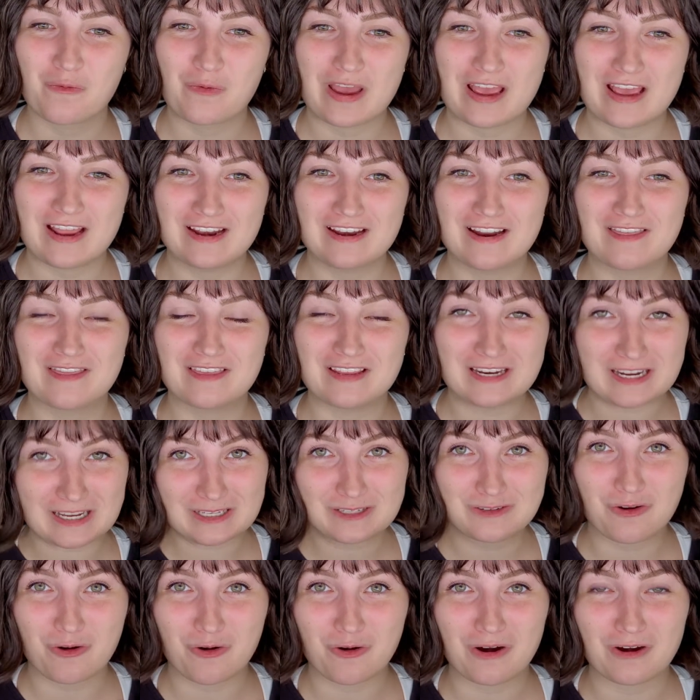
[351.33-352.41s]
in the
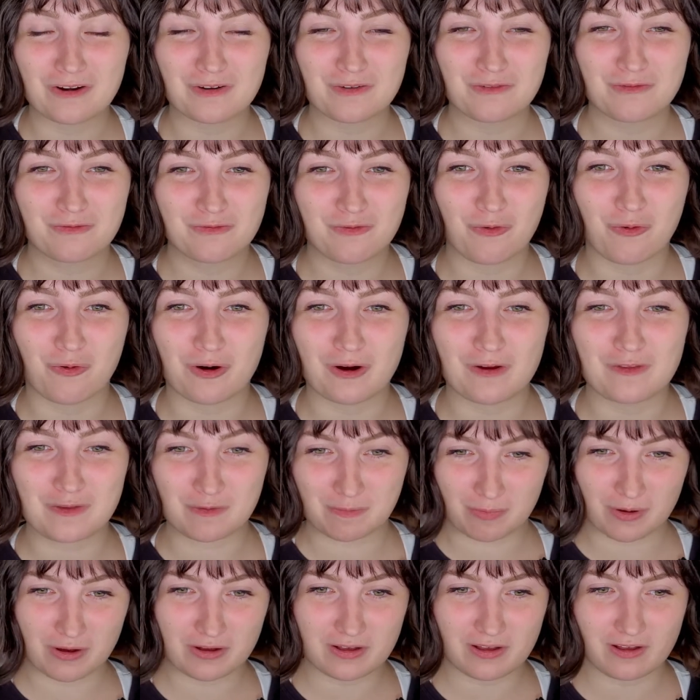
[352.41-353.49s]
Discord for the
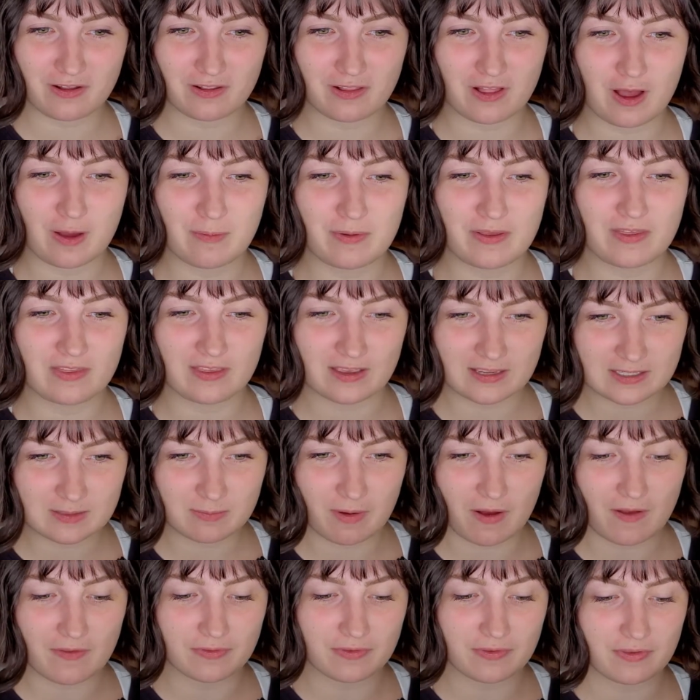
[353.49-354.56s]
book club this
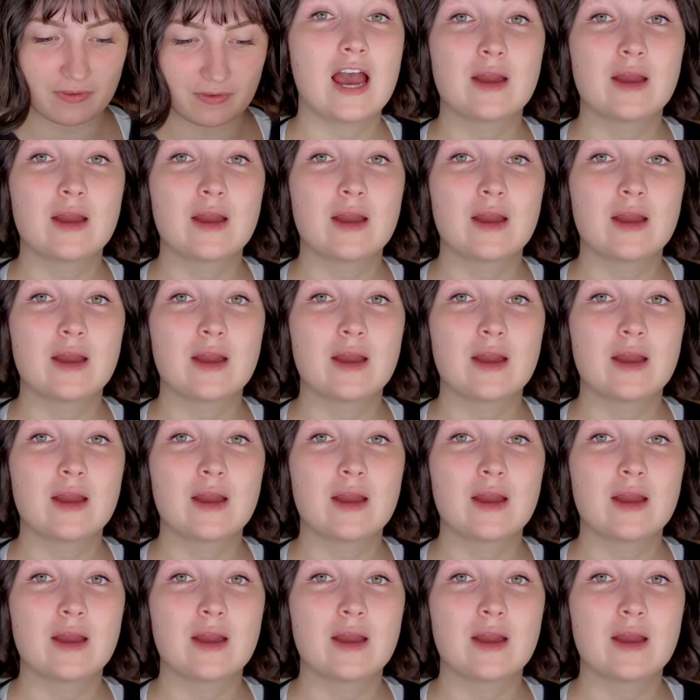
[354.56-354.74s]
month.